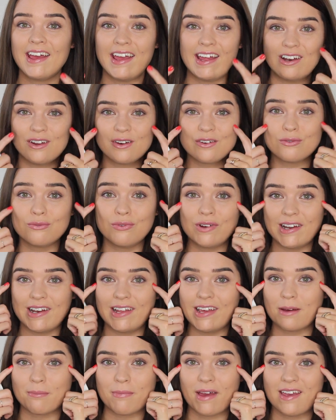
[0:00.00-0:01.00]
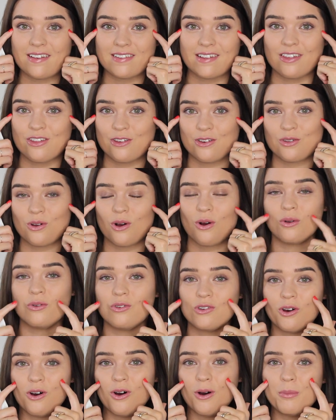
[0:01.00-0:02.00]
It looks really amazing just
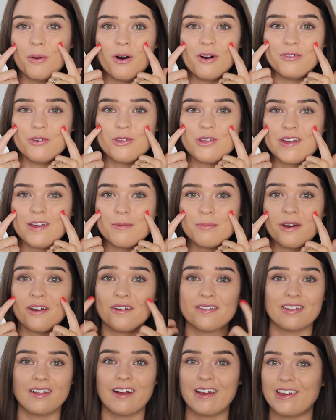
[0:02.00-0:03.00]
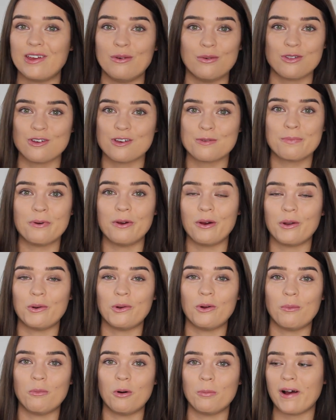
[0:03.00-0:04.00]
on top of your cheekbones like you would just put a
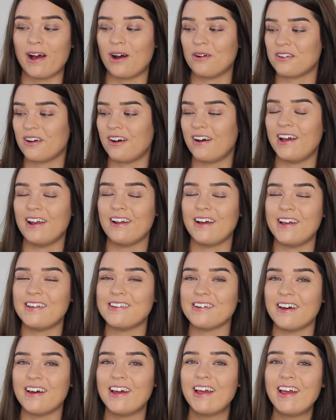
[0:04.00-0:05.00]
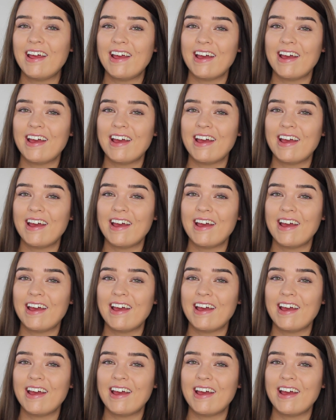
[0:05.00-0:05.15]
normal powder highlighter.